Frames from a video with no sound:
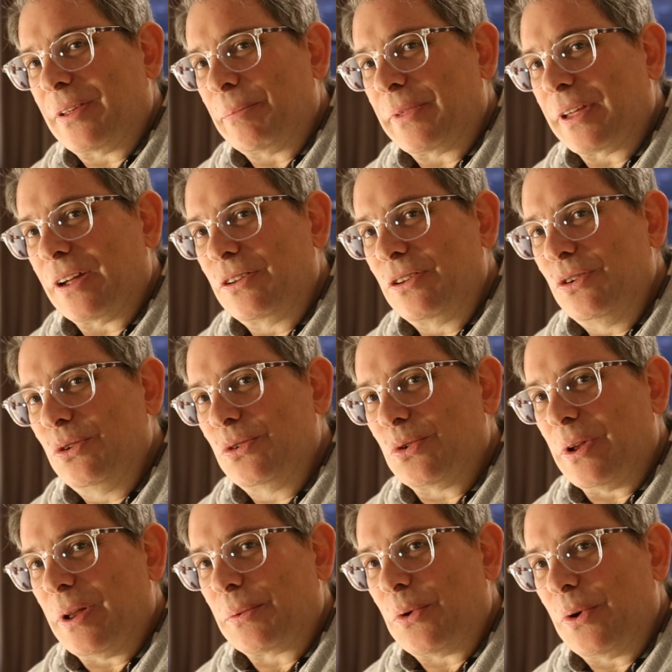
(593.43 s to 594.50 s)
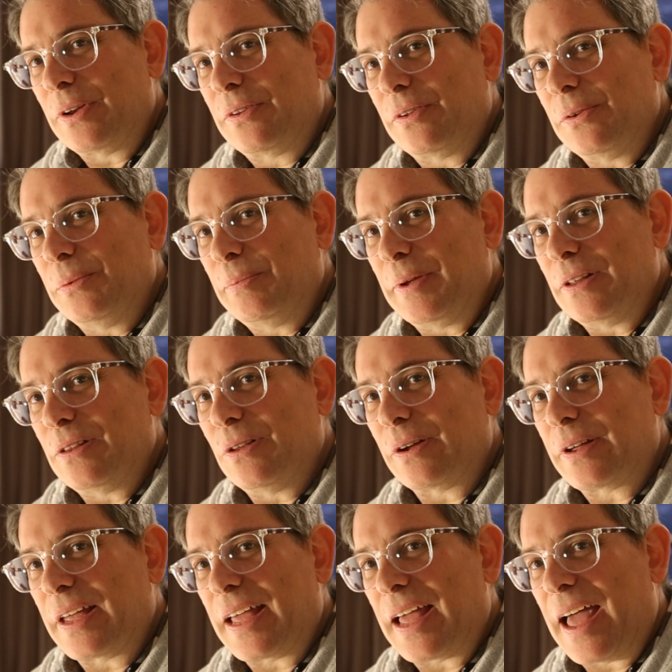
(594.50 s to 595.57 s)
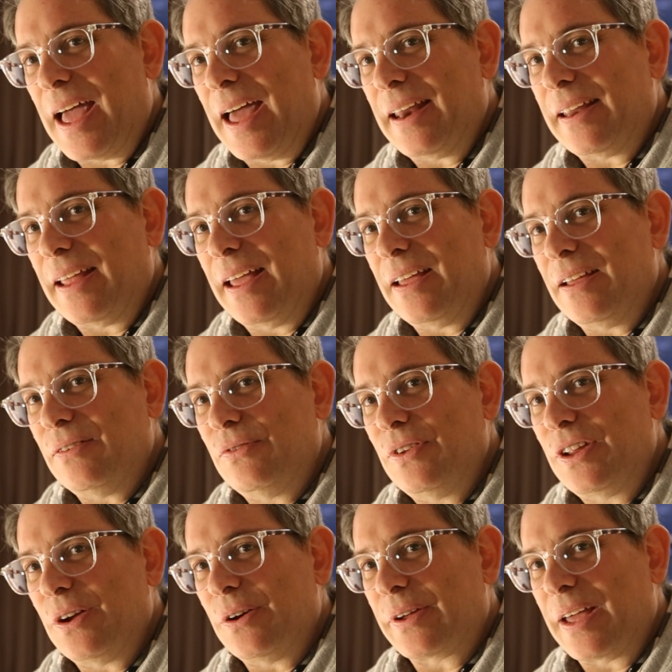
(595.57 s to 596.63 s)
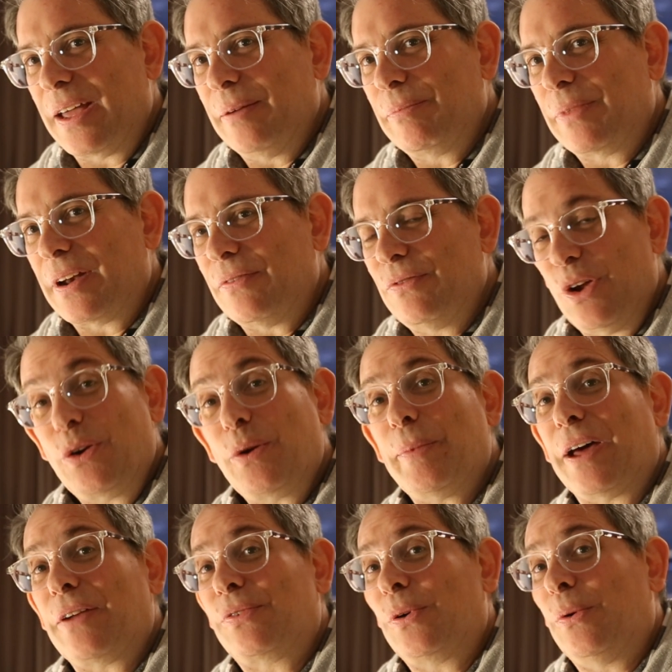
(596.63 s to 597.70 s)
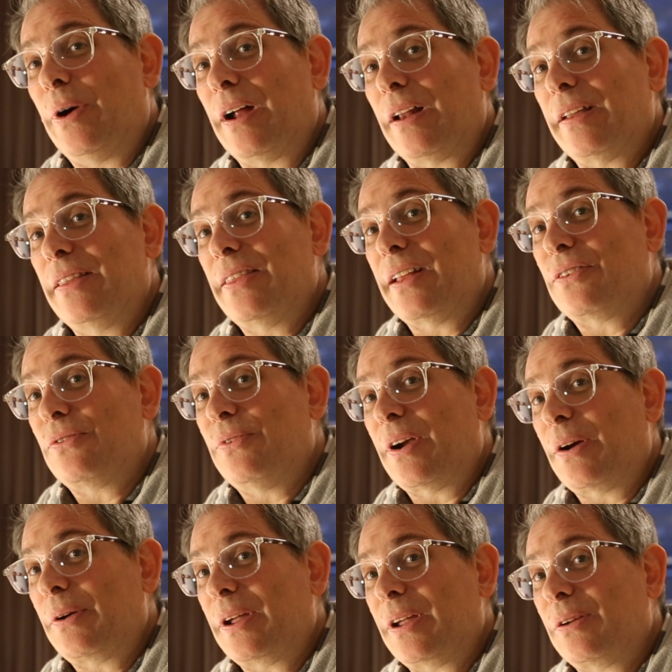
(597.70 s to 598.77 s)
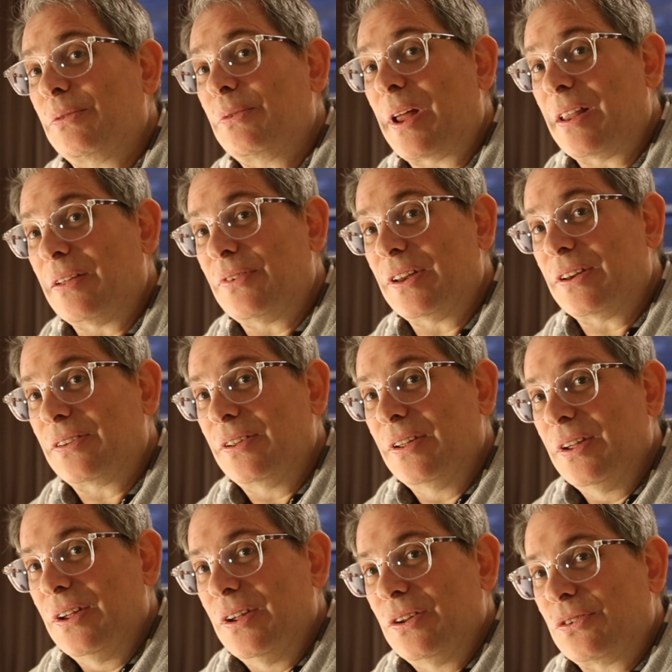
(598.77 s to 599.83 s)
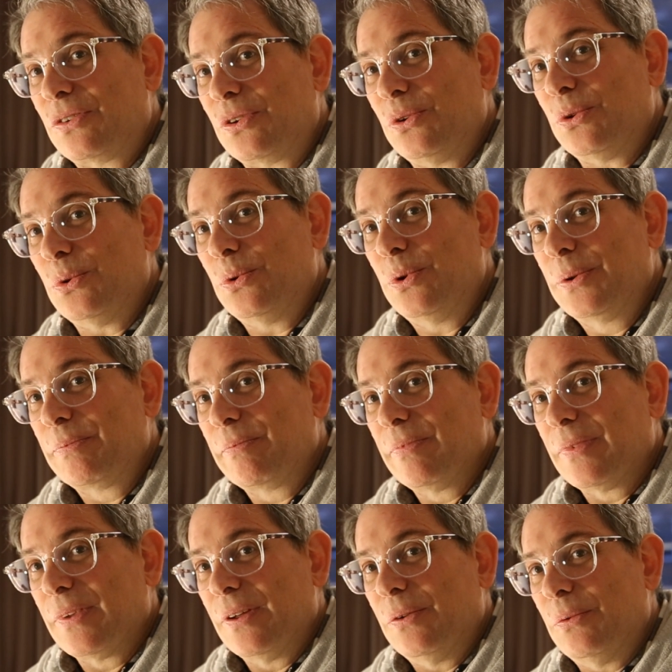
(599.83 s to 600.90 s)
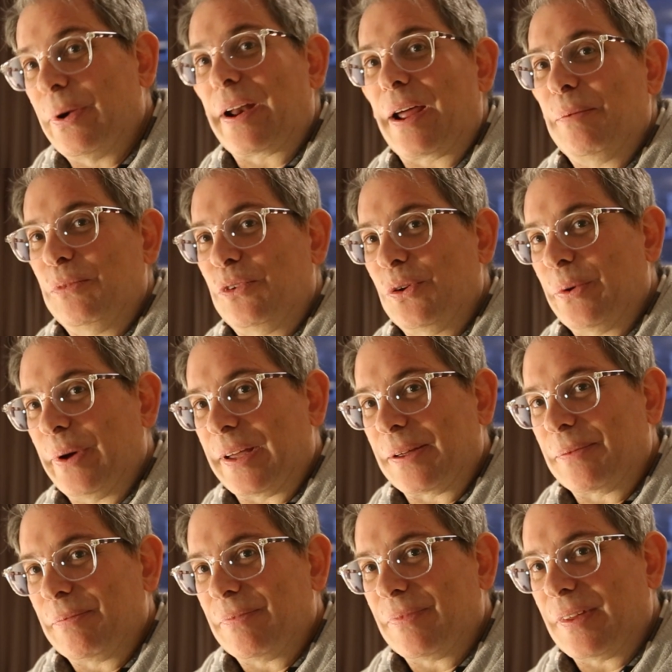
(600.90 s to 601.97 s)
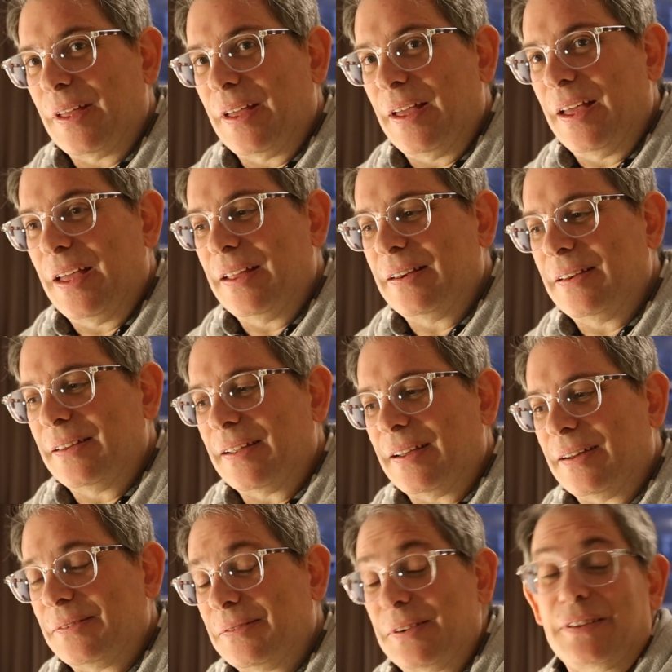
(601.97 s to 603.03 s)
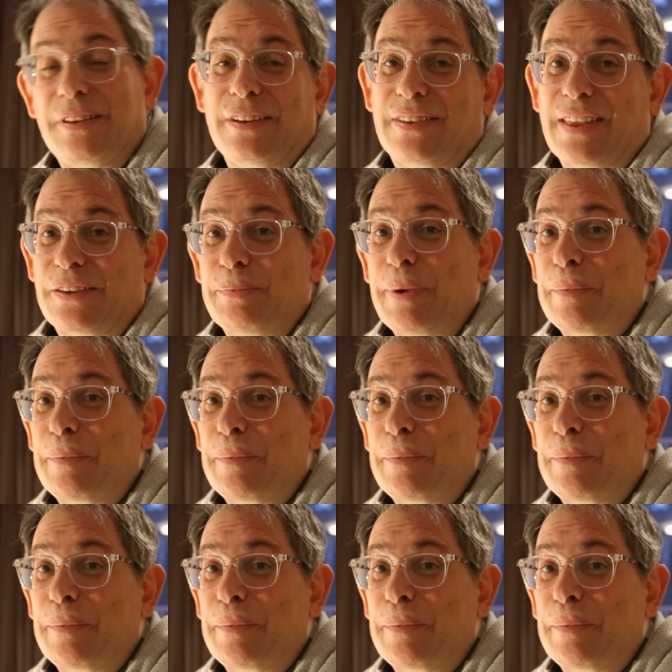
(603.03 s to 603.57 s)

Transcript: something unusual. I'm going to be looking at a video game that I've known about for a while and that's very relevant to what I'm doing. And or at least that's